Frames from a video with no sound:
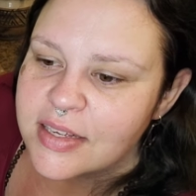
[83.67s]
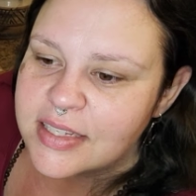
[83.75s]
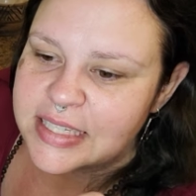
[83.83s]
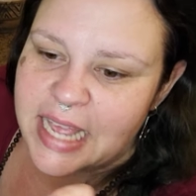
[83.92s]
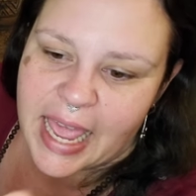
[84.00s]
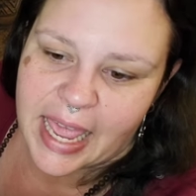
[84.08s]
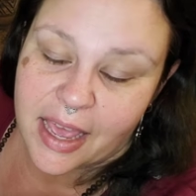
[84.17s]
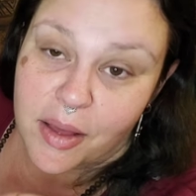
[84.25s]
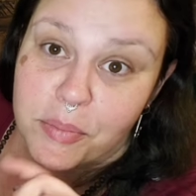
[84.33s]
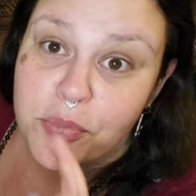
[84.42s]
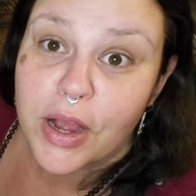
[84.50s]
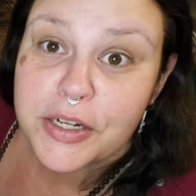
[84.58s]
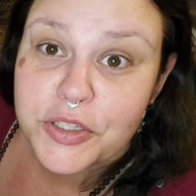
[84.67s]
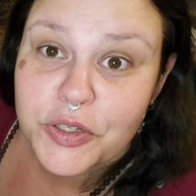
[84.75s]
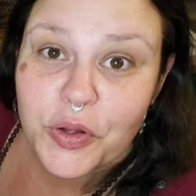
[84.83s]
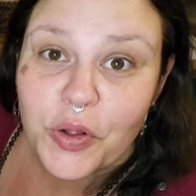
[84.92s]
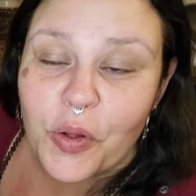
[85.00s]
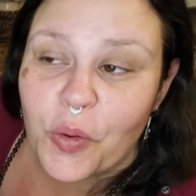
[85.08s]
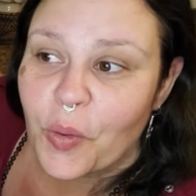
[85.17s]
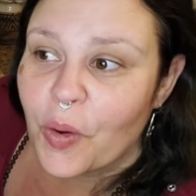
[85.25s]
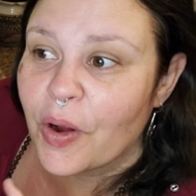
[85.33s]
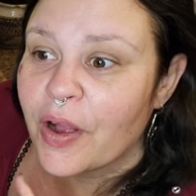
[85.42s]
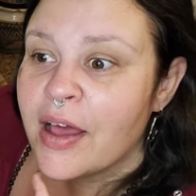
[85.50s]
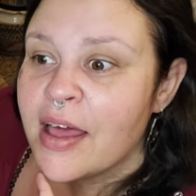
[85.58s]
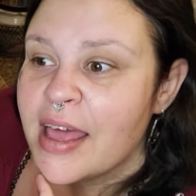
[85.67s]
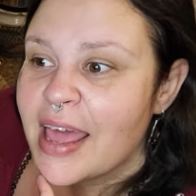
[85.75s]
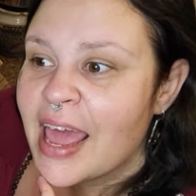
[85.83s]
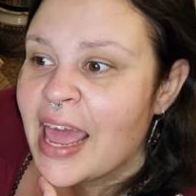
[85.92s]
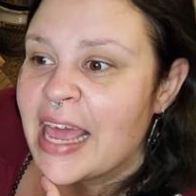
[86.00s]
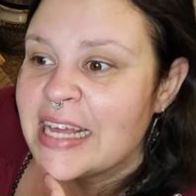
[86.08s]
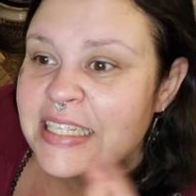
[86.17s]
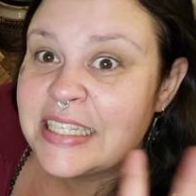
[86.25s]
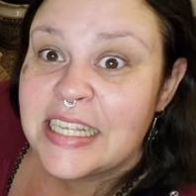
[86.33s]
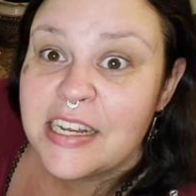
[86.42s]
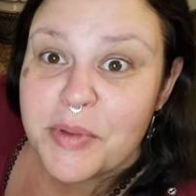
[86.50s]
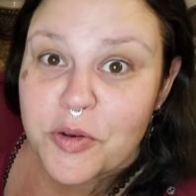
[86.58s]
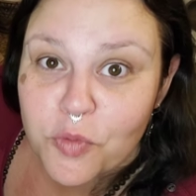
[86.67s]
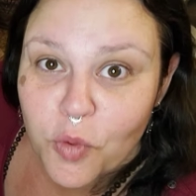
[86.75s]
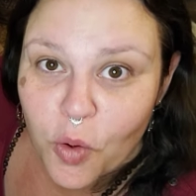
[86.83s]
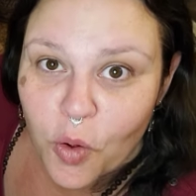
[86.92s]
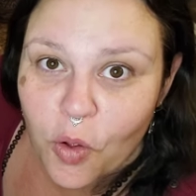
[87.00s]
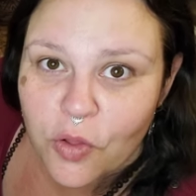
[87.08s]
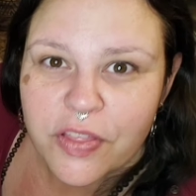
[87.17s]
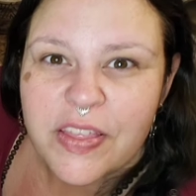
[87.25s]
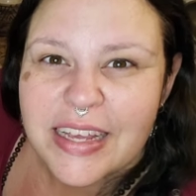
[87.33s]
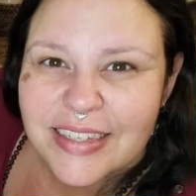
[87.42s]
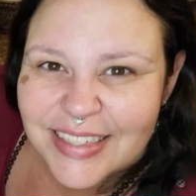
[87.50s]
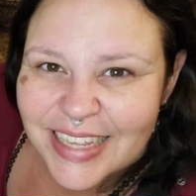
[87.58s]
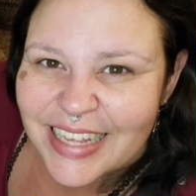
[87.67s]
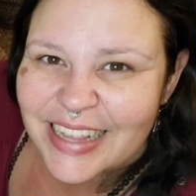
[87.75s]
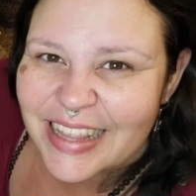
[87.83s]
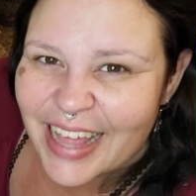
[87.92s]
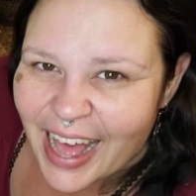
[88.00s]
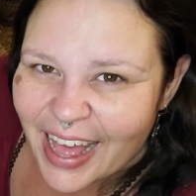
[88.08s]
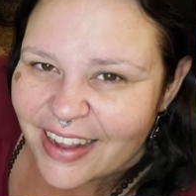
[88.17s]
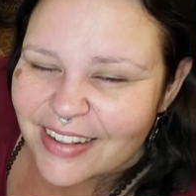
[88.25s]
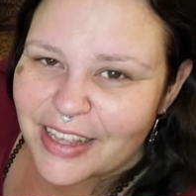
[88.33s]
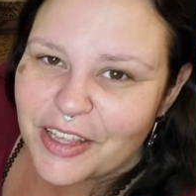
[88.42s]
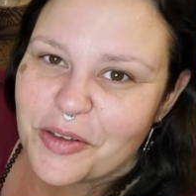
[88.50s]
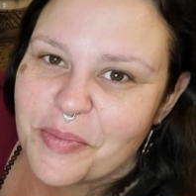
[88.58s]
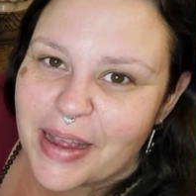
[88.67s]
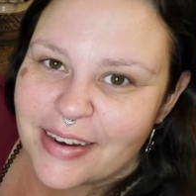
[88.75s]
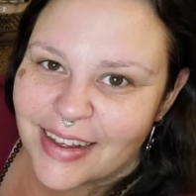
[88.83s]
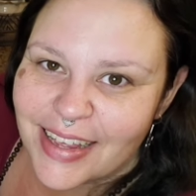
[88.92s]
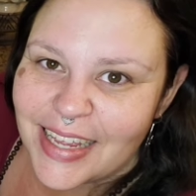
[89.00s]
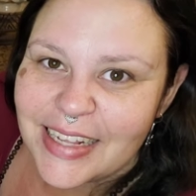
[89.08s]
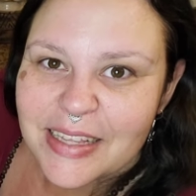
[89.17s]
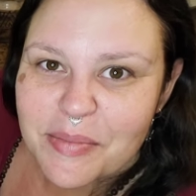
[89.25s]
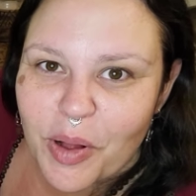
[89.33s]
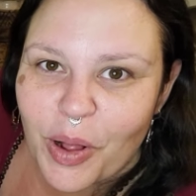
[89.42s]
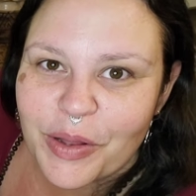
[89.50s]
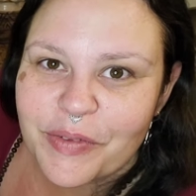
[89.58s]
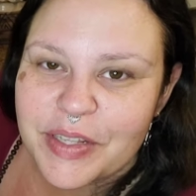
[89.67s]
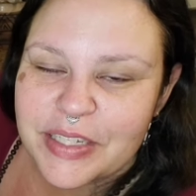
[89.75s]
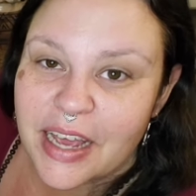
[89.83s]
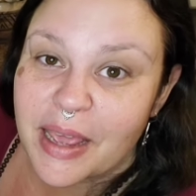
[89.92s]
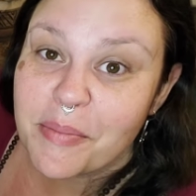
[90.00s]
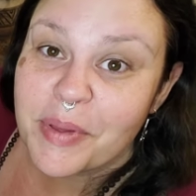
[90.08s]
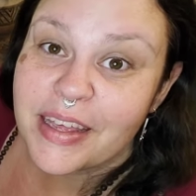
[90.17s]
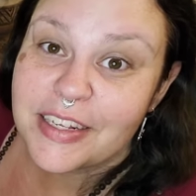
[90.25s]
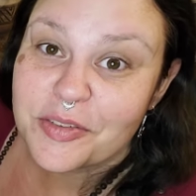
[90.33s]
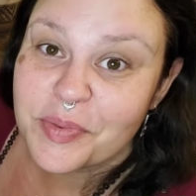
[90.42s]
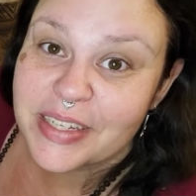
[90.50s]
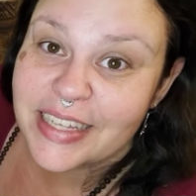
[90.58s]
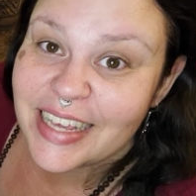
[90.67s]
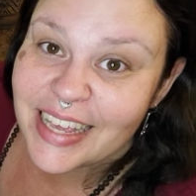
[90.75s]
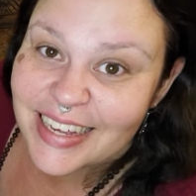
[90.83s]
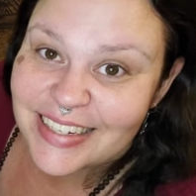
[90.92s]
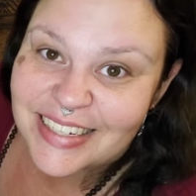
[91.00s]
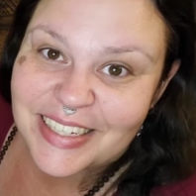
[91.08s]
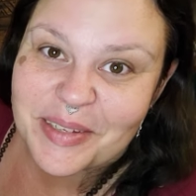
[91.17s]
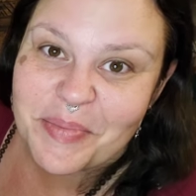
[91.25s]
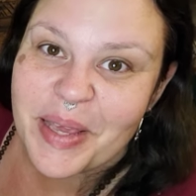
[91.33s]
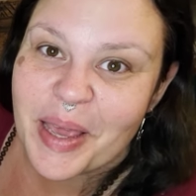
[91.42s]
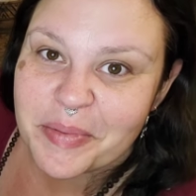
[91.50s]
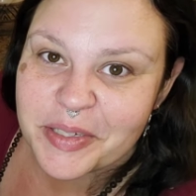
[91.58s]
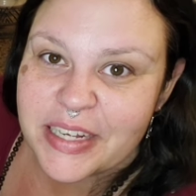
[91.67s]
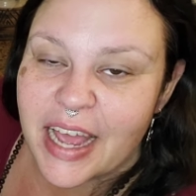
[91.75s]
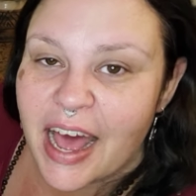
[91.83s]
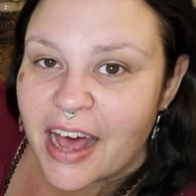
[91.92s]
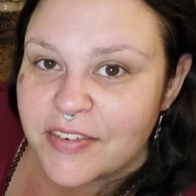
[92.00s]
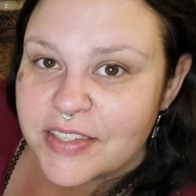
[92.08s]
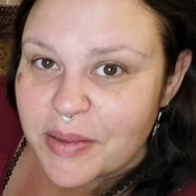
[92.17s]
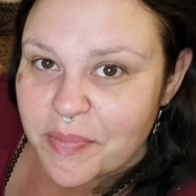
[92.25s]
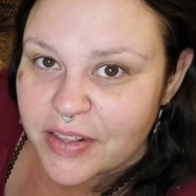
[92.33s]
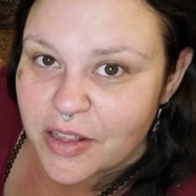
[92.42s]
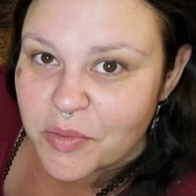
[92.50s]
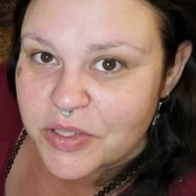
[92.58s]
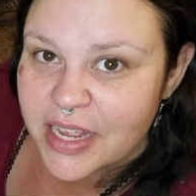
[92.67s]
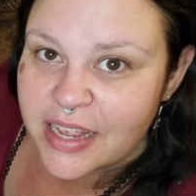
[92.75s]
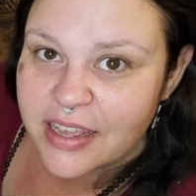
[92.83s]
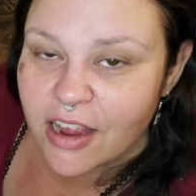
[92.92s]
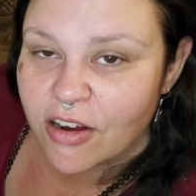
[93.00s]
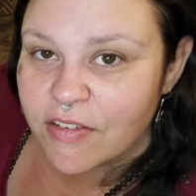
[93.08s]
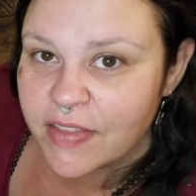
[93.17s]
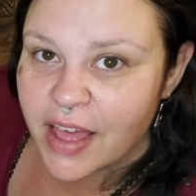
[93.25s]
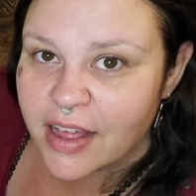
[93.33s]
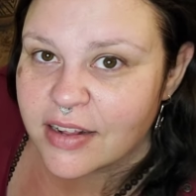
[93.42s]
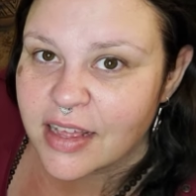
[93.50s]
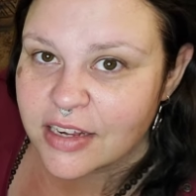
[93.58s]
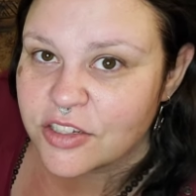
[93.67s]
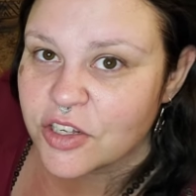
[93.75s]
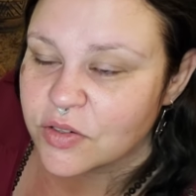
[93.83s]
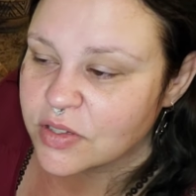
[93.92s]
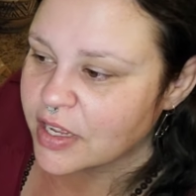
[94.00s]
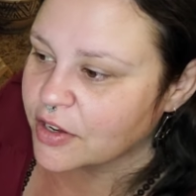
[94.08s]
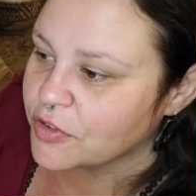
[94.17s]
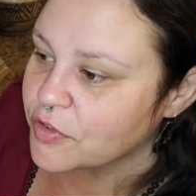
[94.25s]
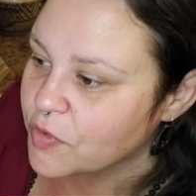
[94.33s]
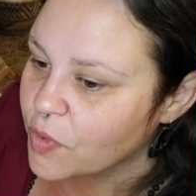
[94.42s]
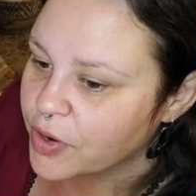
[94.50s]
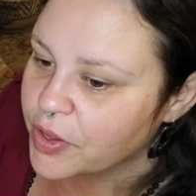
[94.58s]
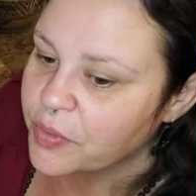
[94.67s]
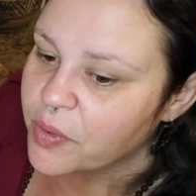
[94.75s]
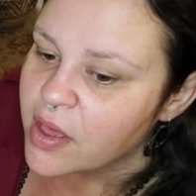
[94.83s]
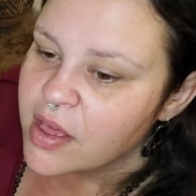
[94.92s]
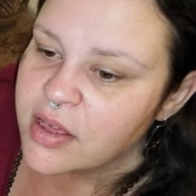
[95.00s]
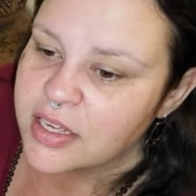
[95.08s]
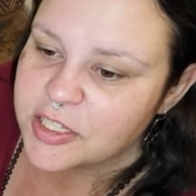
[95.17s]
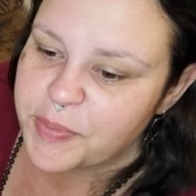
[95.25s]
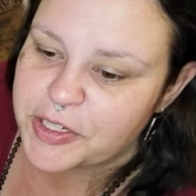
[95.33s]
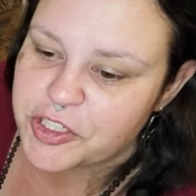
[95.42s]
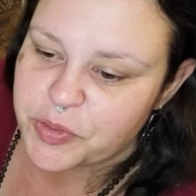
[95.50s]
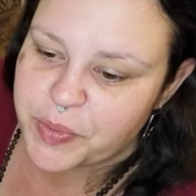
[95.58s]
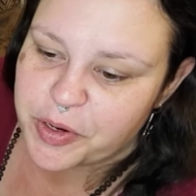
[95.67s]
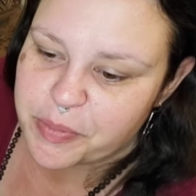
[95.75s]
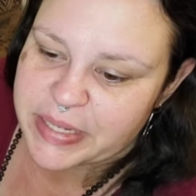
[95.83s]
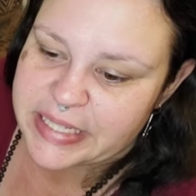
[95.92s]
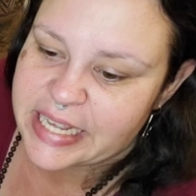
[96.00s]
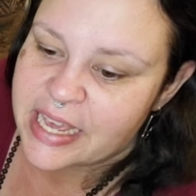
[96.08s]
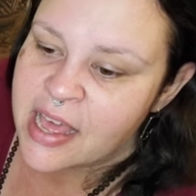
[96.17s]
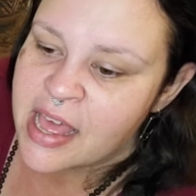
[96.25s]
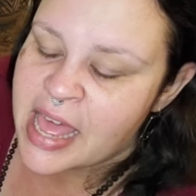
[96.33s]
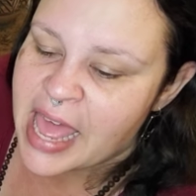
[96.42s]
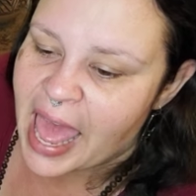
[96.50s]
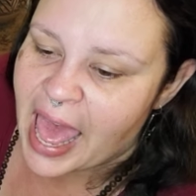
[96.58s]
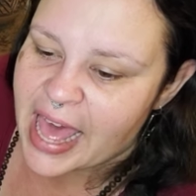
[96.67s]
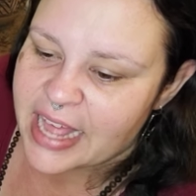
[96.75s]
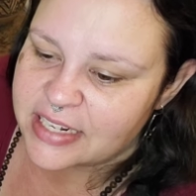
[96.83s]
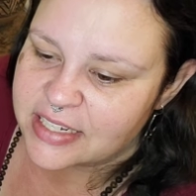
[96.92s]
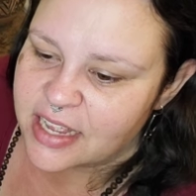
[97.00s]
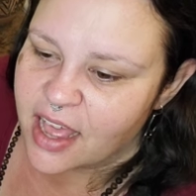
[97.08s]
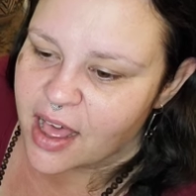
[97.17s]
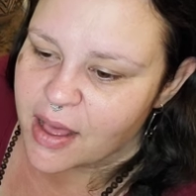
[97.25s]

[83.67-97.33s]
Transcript: say a pretzel or a cinnamon roll, things like that. Like, you might not eat them all of the time, but it's really handy to be able to have something that will take care of that dough cycle for you, especially when you're busy. And